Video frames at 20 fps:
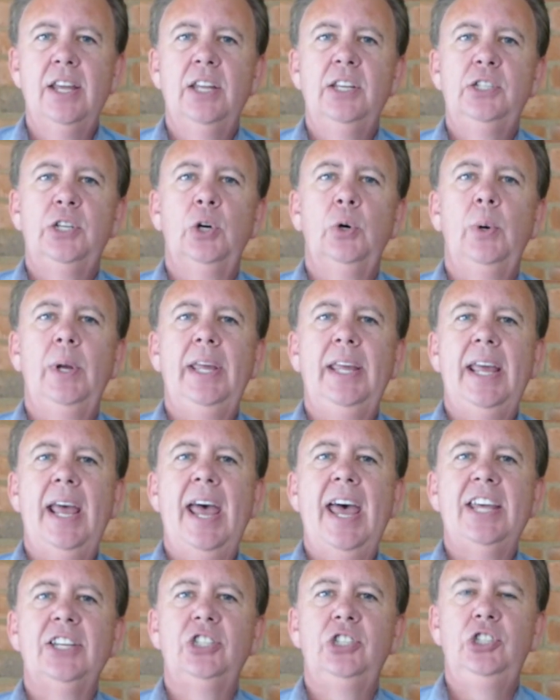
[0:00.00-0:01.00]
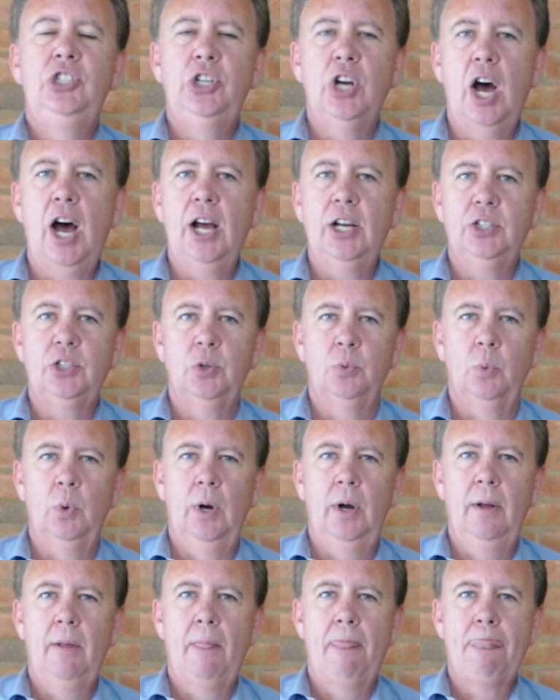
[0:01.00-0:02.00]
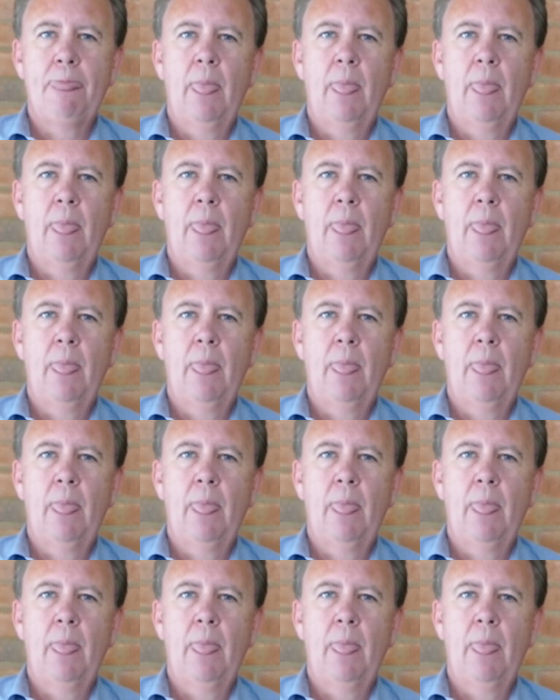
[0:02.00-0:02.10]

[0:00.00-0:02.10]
so He asked Joshua